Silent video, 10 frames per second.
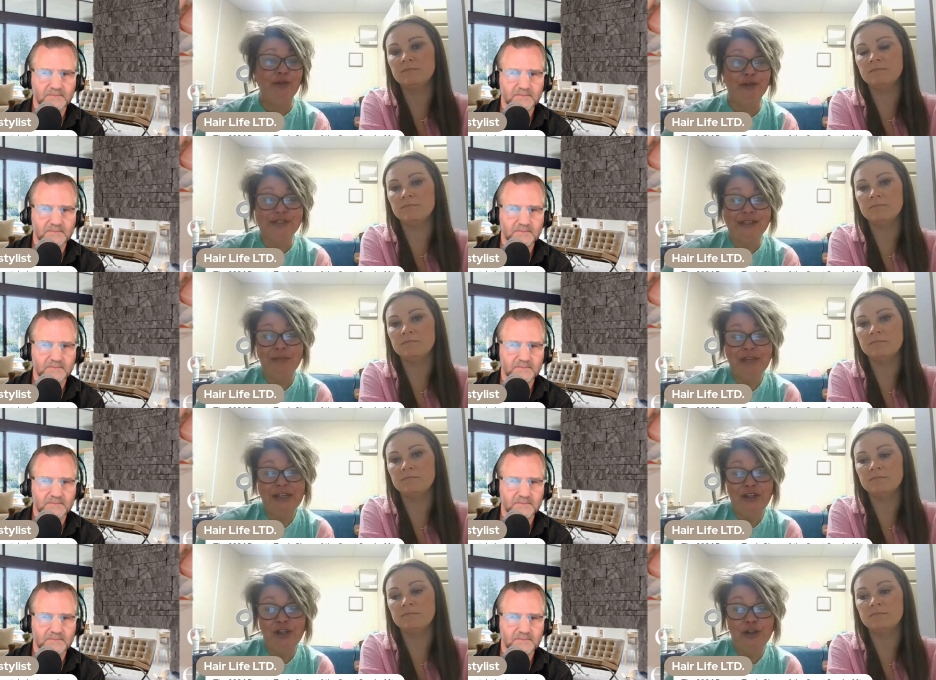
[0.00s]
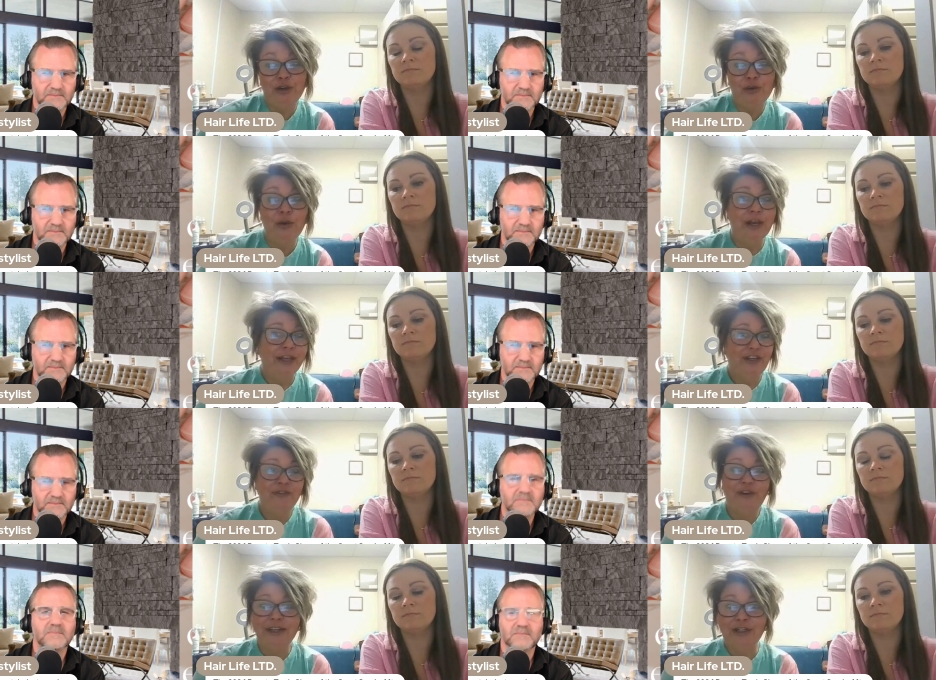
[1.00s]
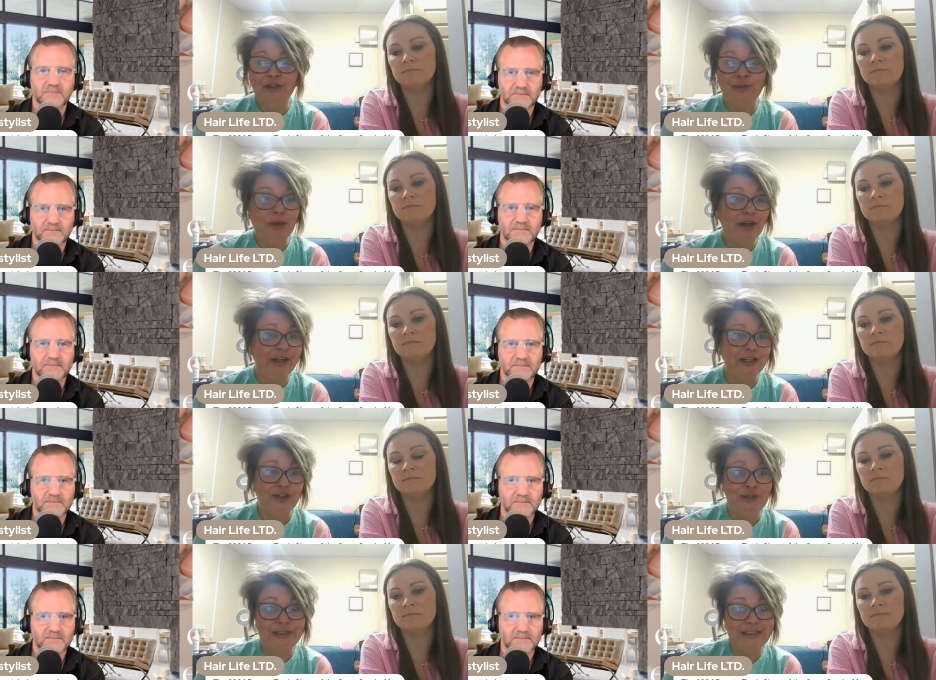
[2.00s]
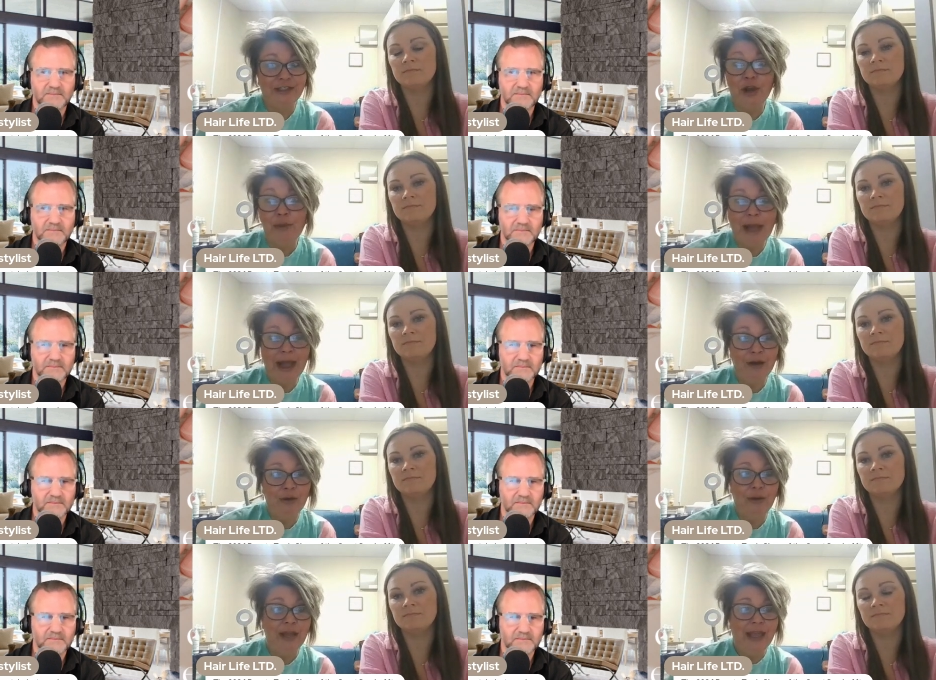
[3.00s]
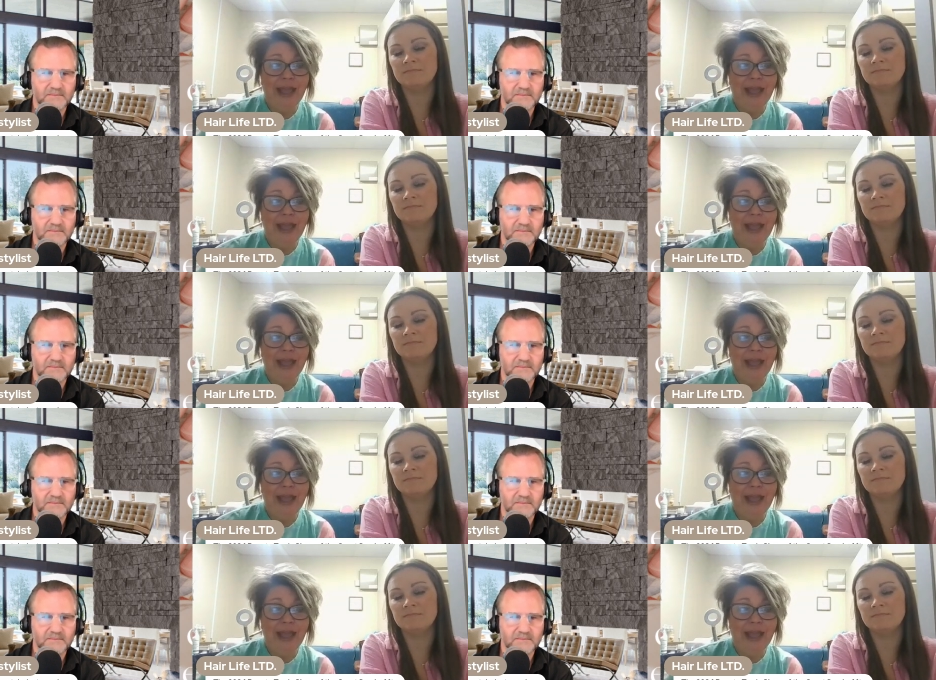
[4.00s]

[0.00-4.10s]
Speaker 1: learn something new, you find a new product you didn't know about,